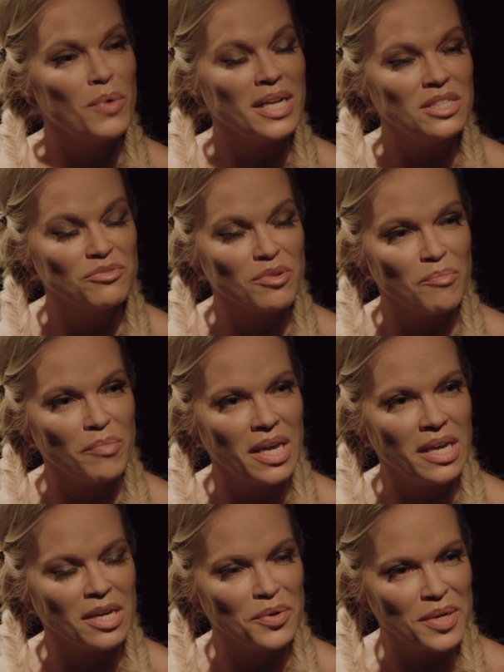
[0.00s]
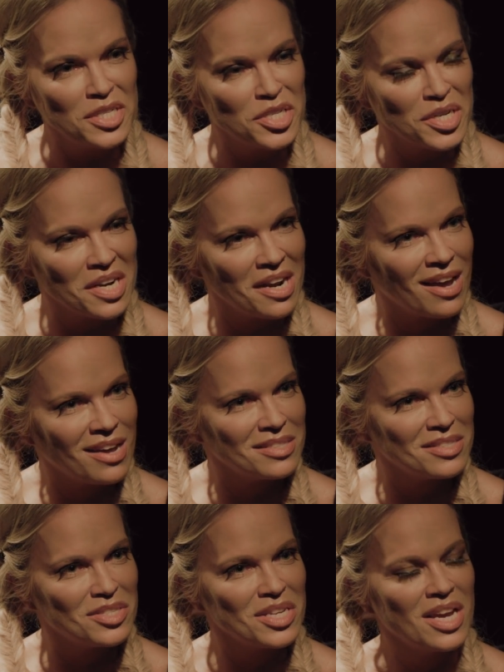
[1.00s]
went from being a Christian
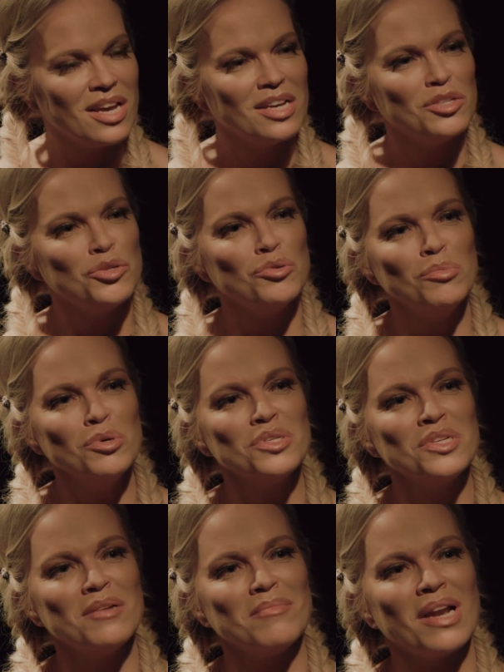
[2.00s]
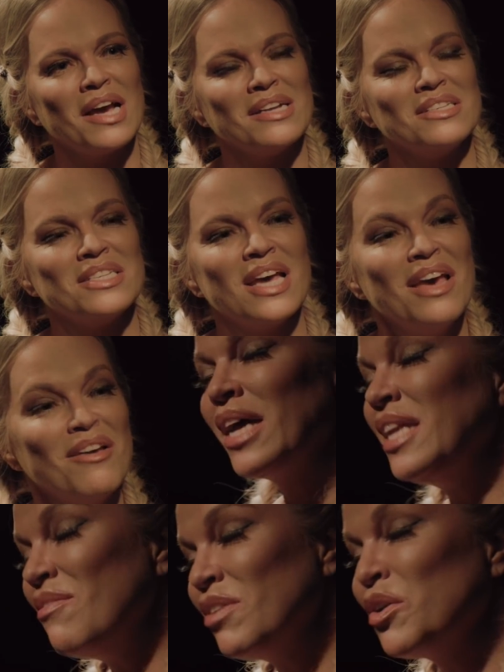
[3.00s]
lands to Muslim lands,
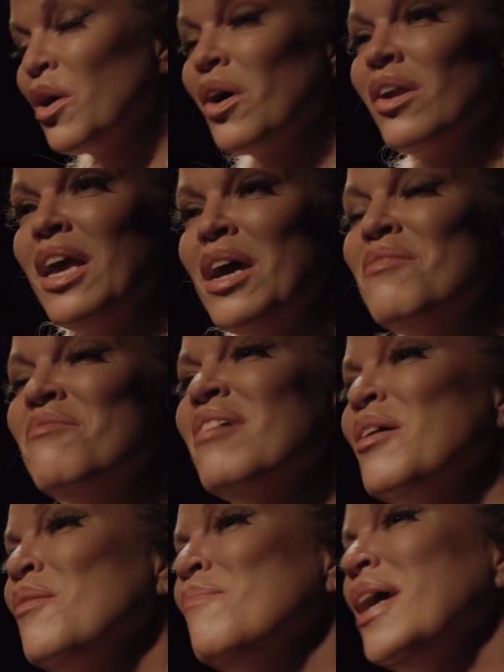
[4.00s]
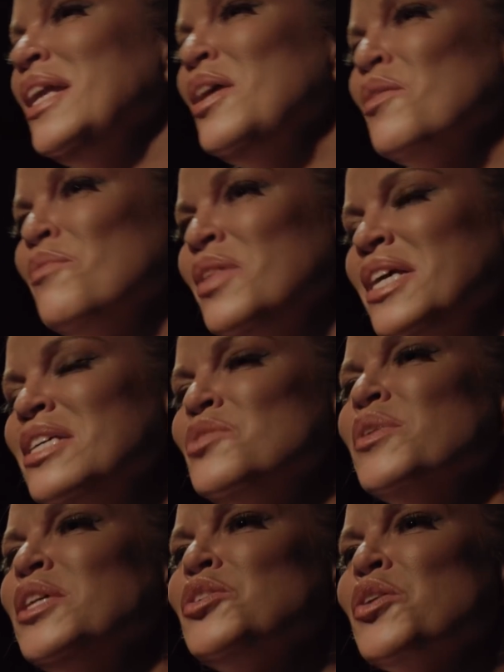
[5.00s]
and even earlier, very many of these
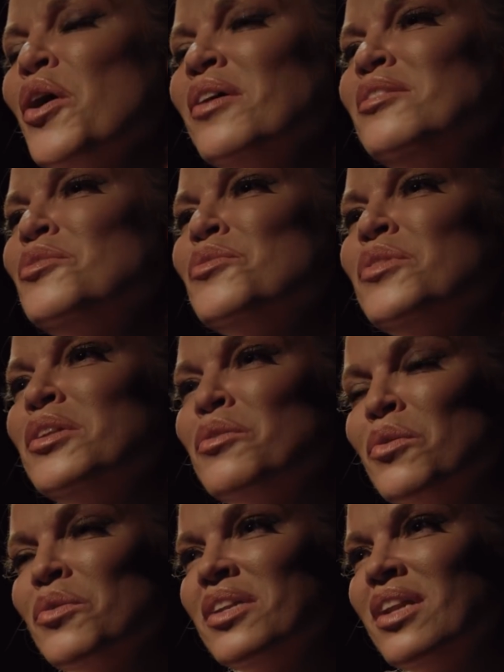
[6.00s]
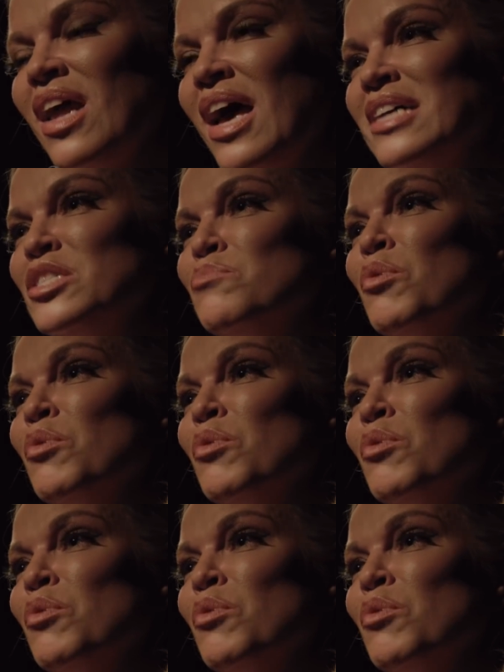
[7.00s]
returned to the northern lands,